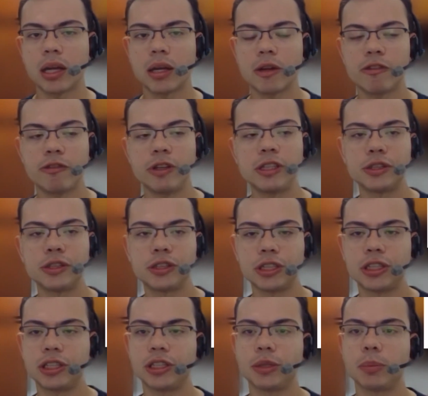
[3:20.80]
features
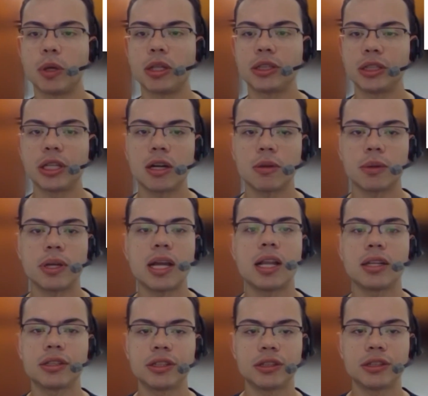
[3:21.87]
such as Monte-Carlo
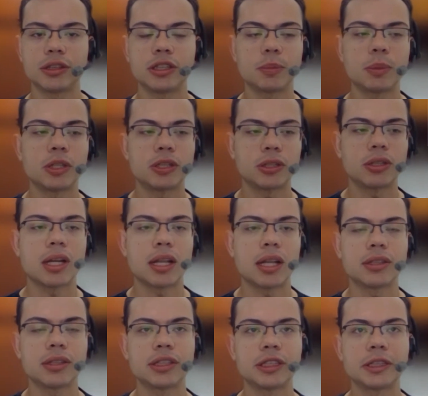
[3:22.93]
analysis and dispersion
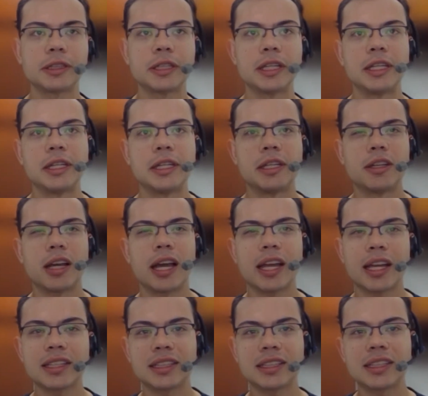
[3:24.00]
analysis. I
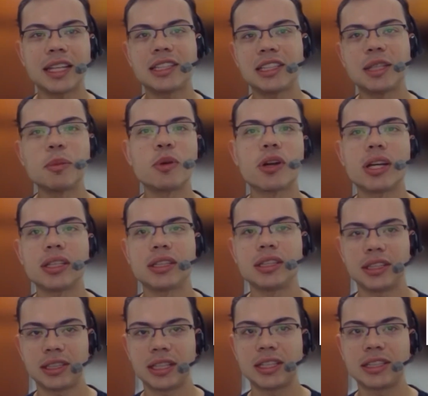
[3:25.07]
guess that
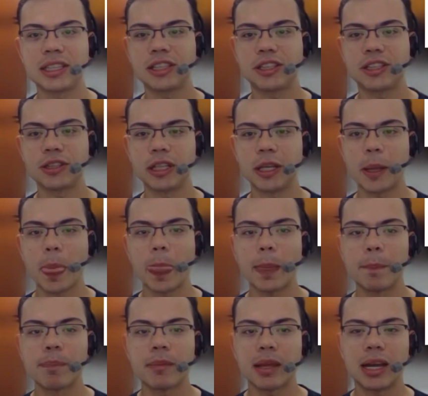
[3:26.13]
summarizes essentially
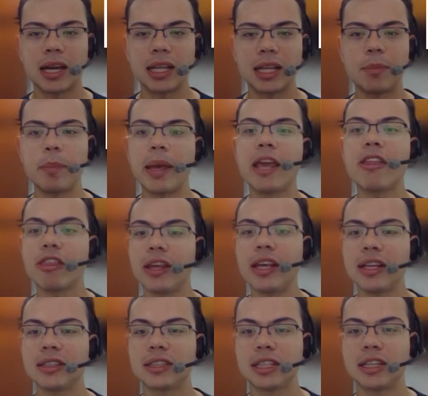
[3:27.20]
the main
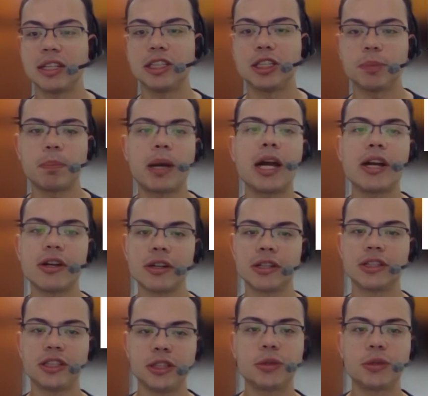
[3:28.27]
things that inspired
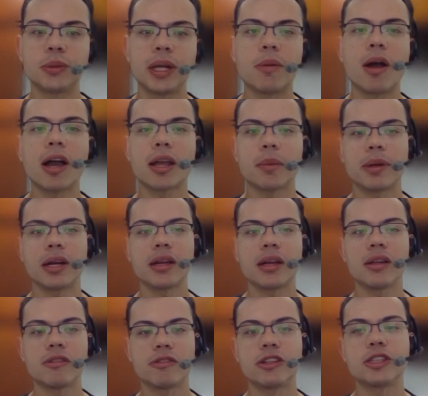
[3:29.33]
us to create RocketPy in
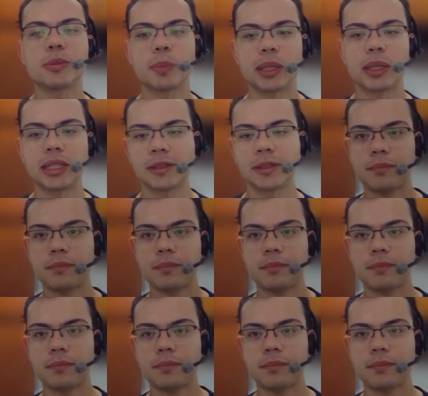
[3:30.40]
the first place.